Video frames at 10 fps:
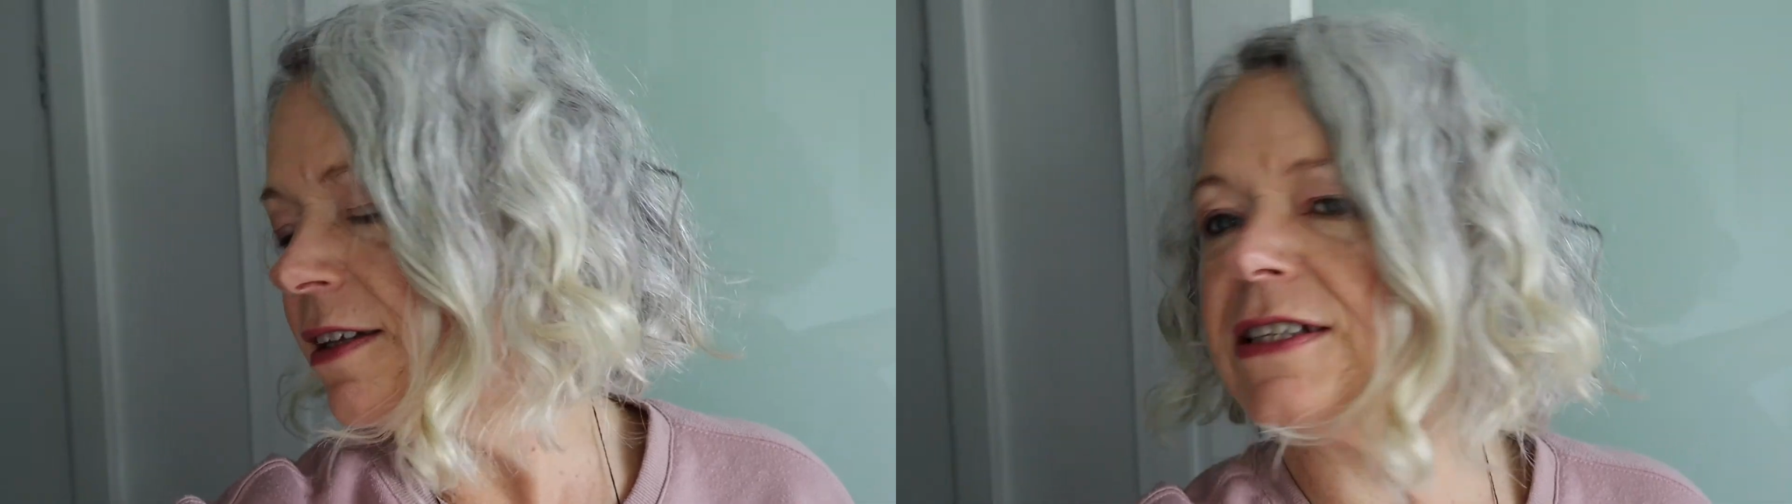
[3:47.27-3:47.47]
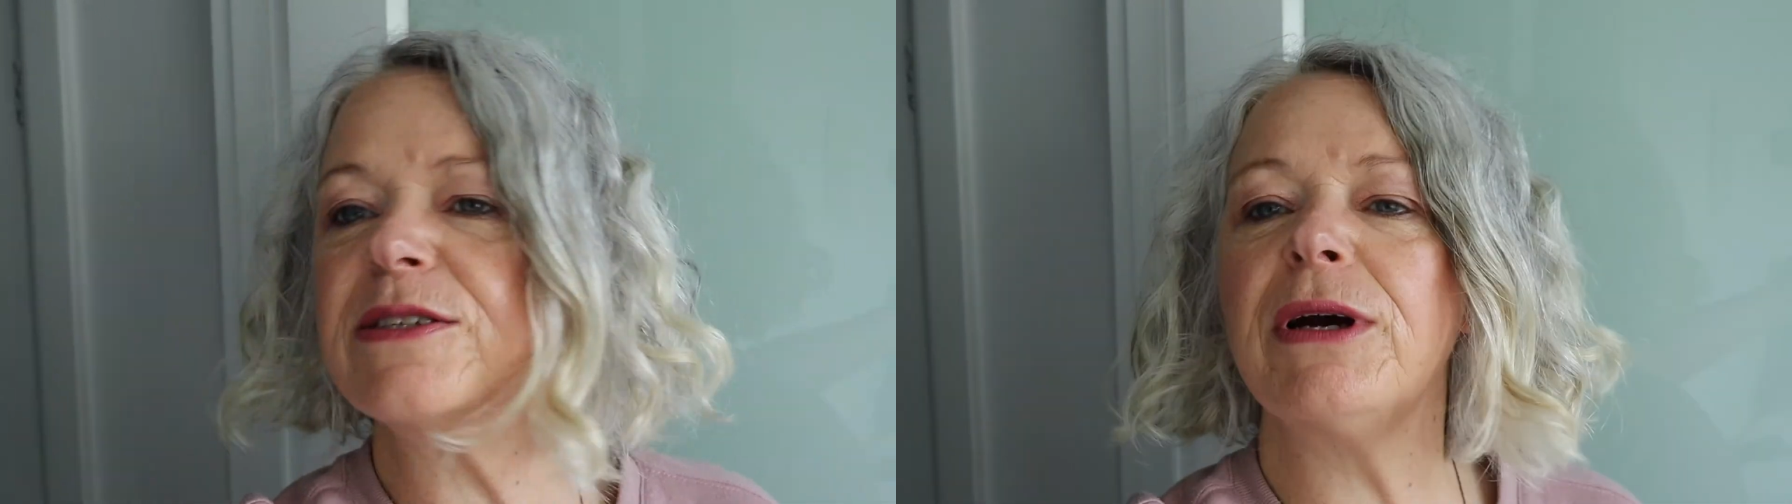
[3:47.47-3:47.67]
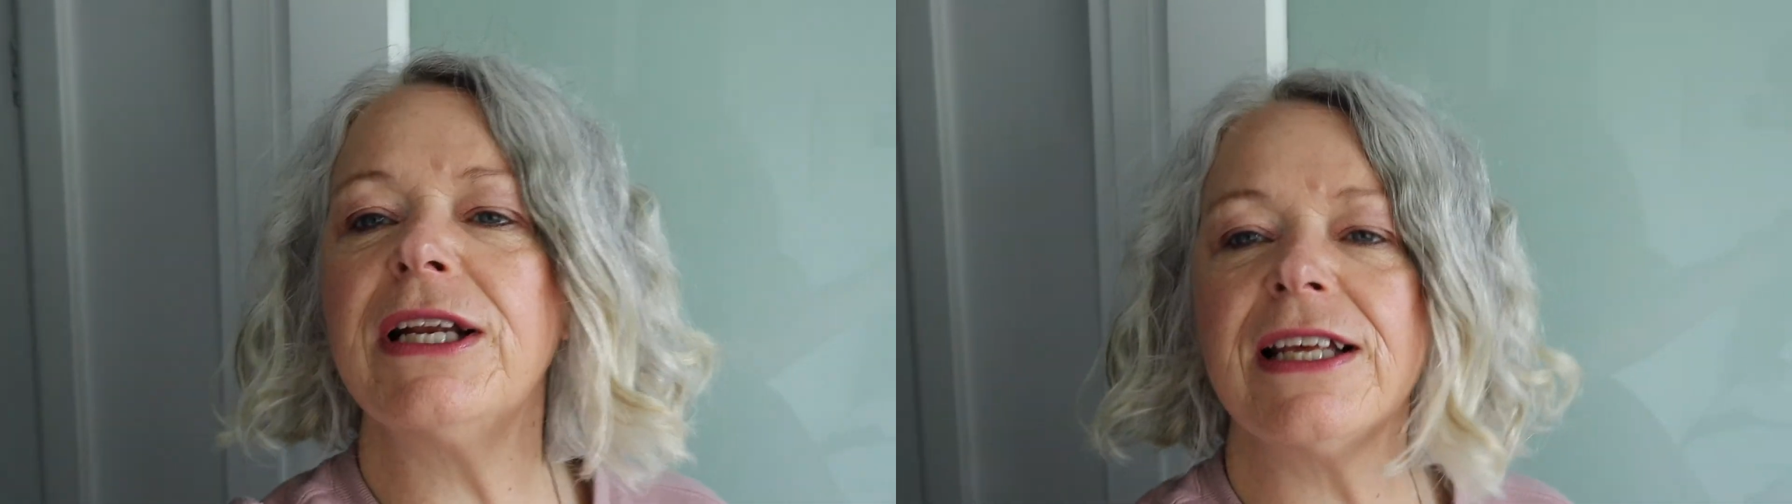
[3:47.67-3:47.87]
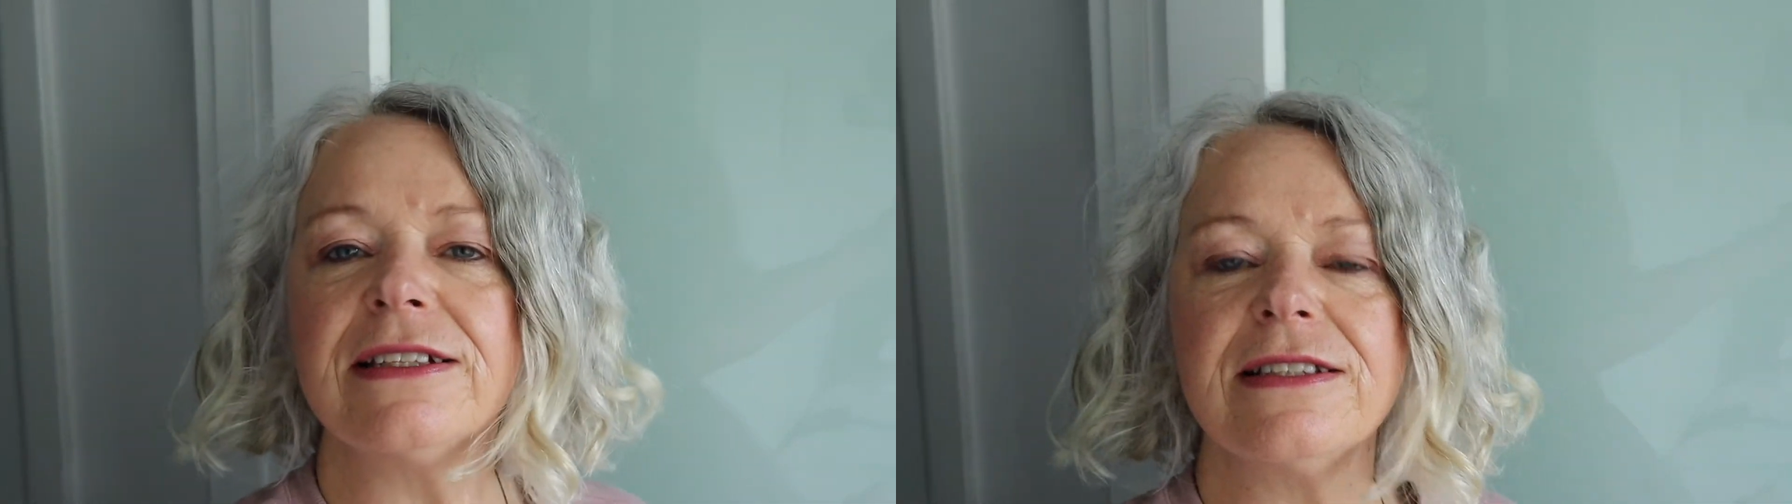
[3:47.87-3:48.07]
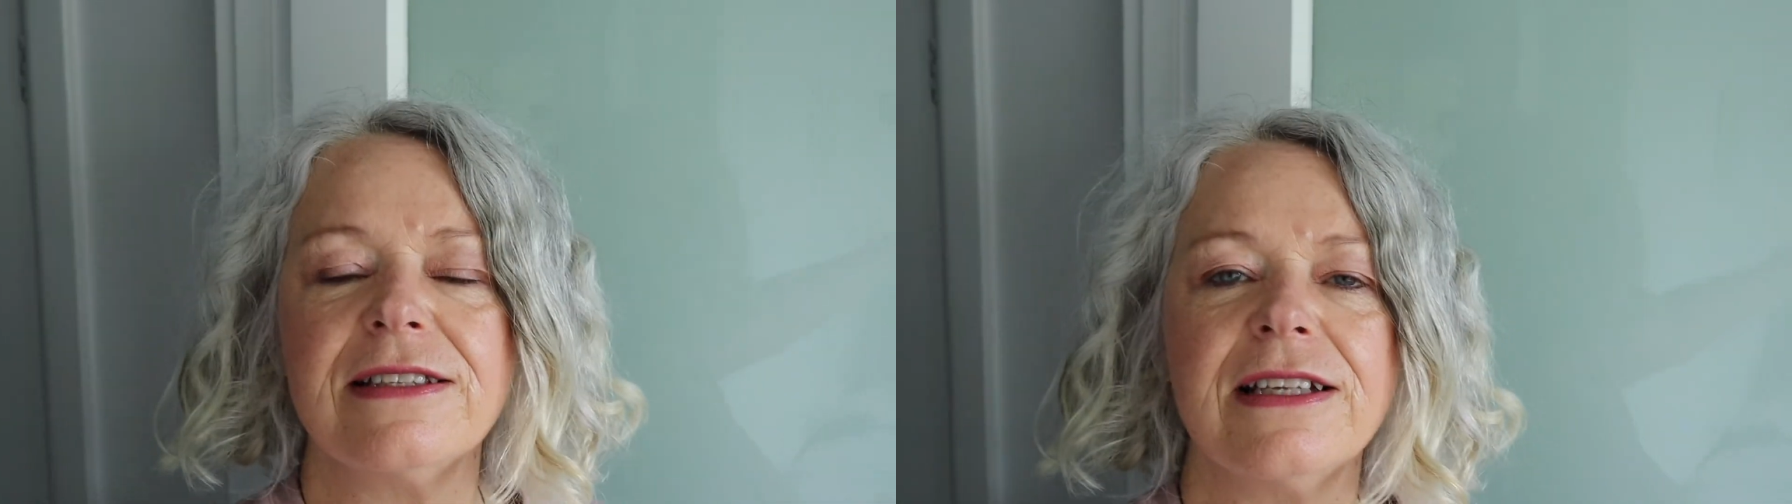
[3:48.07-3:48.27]
This one
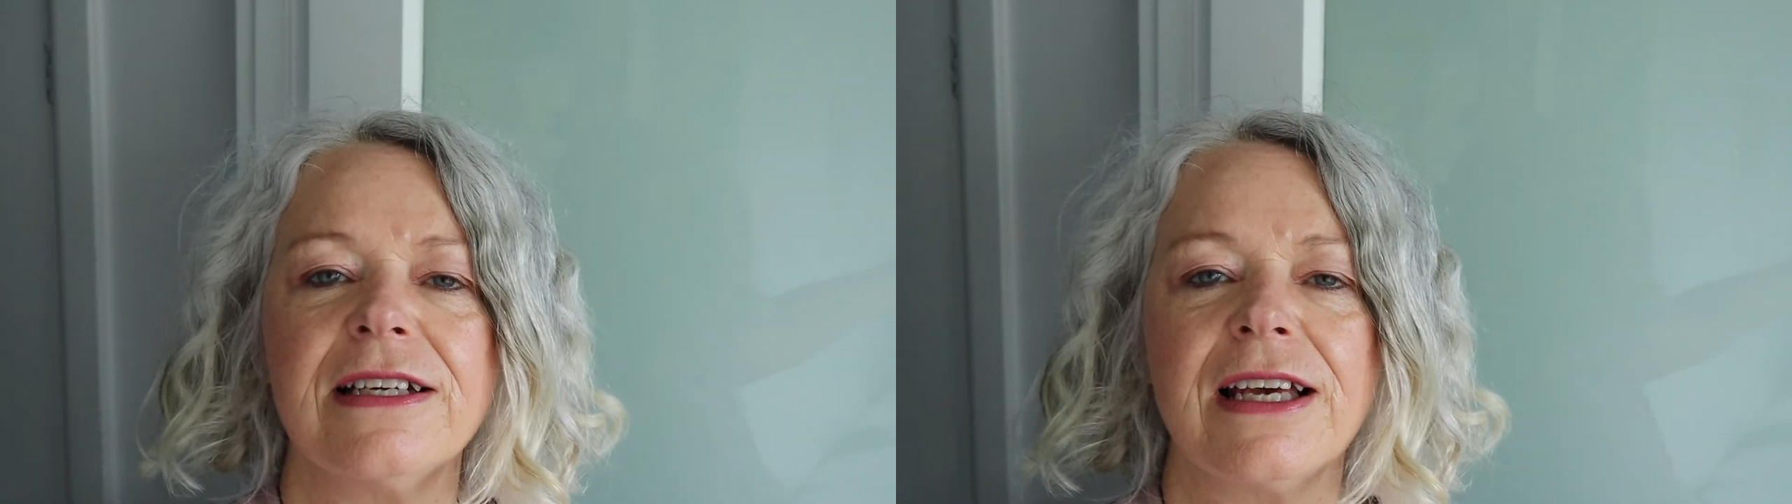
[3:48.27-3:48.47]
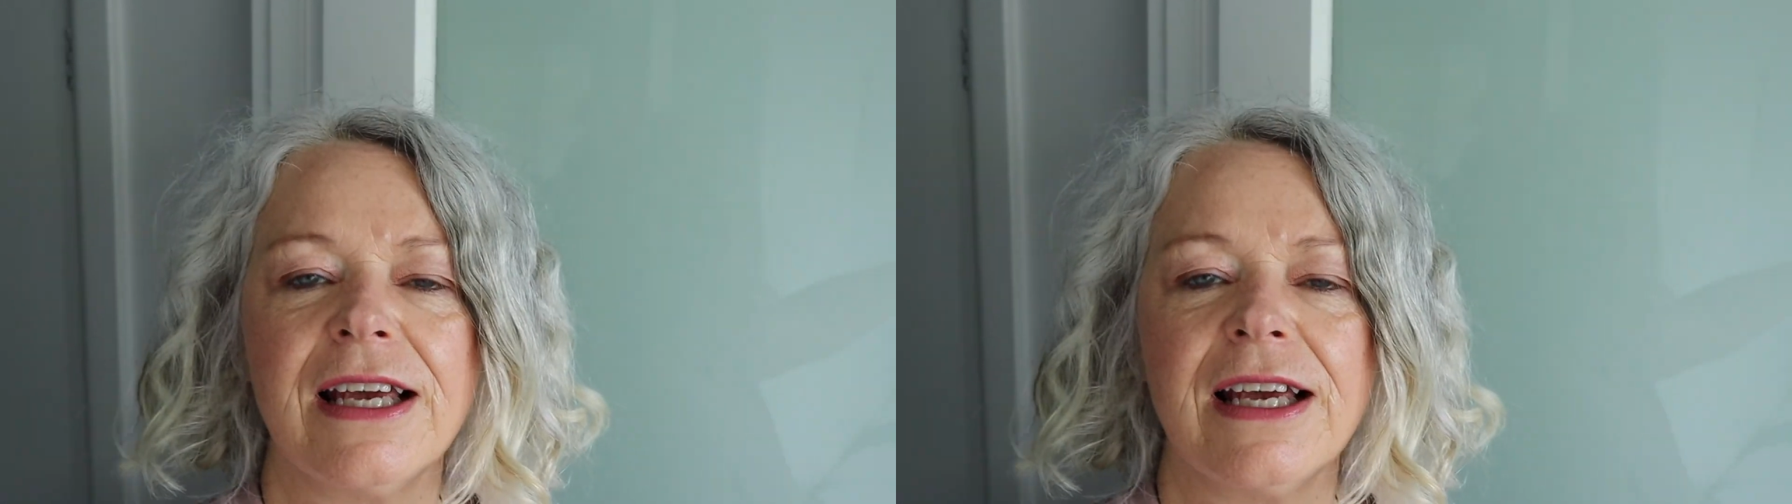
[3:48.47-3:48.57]
has the